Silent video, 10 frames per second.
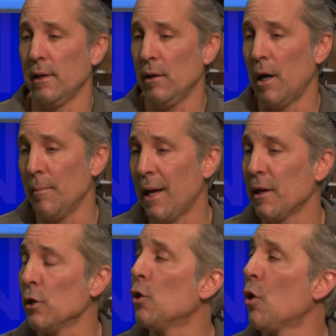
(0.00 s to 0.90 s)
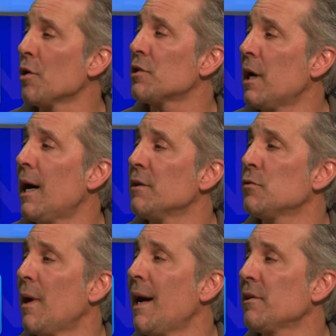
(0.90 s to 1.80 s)
You know, I'm not a large
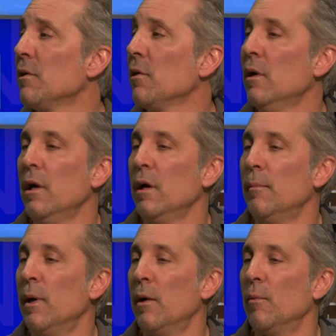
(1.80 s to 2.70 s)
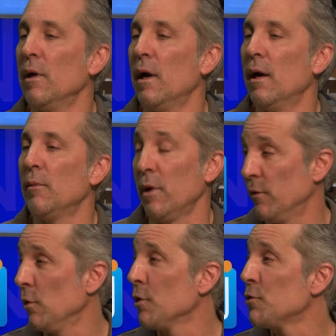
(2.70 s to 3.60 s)
contractor, but we
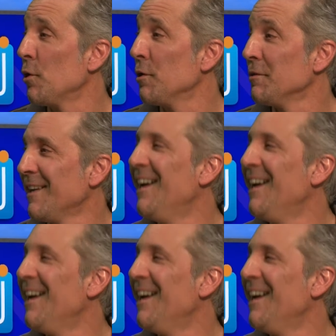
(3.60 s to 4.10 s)
have a large heart.